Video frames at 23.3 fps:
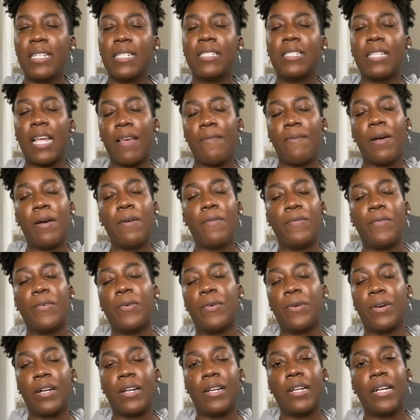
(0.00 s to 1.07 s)
to save up
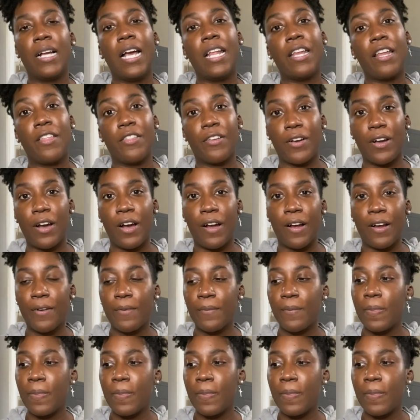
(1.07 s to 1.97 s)
for another car.